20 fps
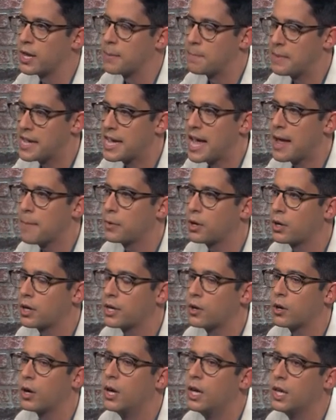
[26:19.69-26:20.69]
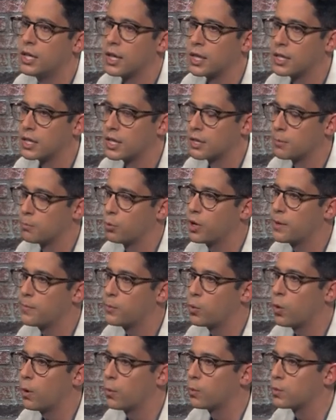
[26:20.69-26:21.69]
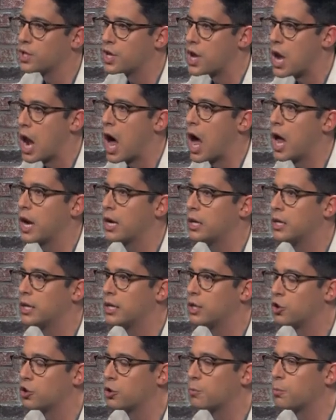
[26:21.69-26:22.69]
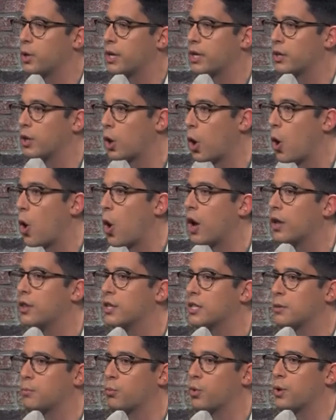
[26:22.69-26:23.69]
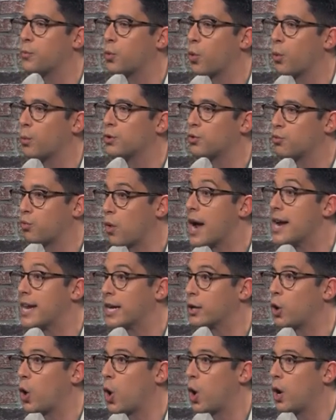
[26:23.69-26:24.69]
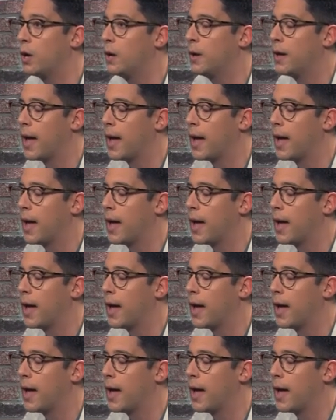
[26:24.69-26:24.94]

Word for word: it became clear that the Supreme Court was not interpreting the law. The Supreme Court was writing law